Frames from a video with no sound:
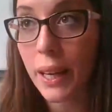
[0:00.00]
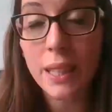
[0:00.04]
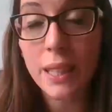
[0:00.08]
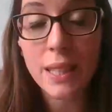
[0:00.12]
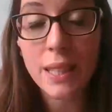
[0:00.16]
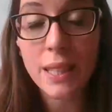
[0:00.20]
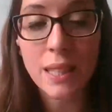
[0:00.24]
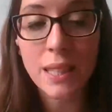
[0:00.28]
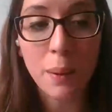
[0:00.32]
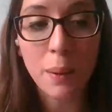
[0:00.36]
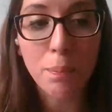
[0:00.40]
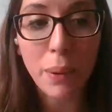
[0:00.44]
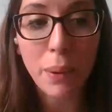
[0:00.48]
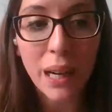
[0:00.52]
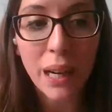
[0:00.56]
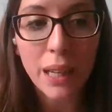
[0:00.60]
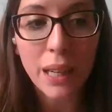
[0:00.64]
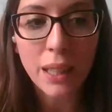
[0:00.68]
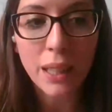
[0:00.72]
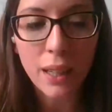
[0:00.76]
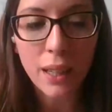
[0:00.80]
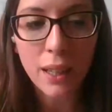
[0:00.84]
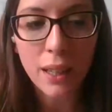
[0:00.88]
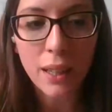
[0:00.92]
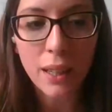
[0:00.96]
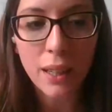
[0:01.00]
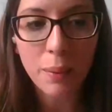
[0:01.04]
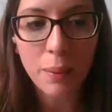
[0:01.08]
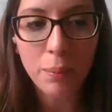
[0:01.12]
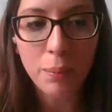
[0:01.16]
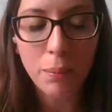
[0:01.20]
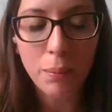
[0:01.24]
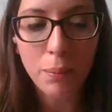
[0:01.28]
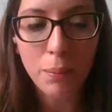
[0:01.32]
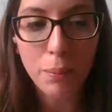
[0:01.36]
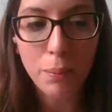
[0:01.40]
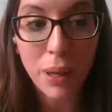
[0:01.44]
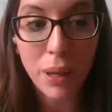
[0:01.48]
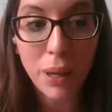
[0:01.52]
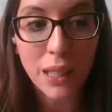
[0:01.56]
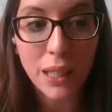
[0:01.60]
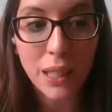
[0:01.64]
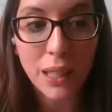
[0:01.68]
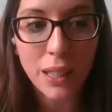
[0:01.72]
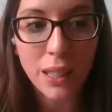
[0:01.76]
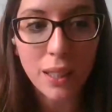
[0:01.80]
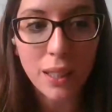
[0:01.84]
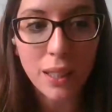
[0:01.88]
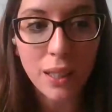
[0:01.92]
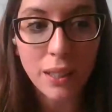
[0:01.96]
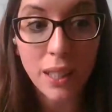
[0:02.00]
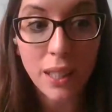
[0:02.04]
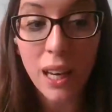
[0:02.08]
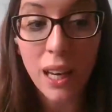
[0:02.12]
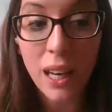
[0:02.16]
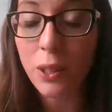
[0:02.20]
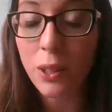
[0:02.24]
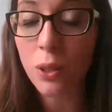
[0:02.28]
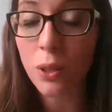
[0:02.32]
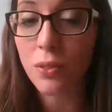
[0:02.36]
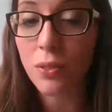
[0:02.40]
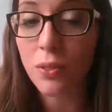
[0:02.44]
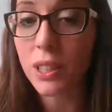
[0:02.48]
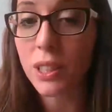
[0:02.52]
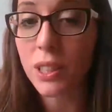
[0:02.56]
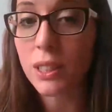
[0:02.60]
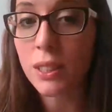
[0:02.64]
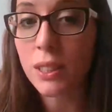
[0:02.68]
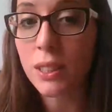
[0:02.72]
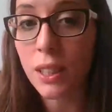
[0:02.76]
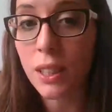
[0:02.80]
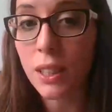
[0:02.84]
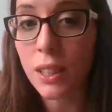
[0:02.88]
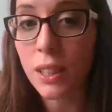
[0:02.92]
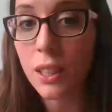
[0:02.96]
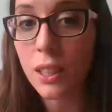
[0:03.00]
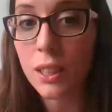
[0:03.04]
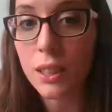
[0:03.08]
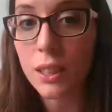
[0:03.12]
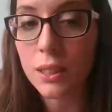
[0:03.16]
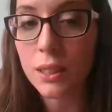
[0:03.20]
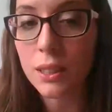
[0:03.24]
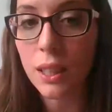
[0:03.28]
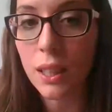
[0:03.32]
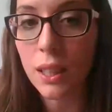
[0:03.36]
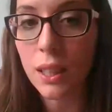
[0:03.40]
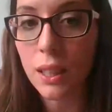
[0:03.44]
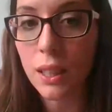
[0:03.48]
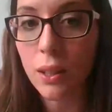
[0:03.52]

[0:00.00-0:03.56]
let's see by the end of this year,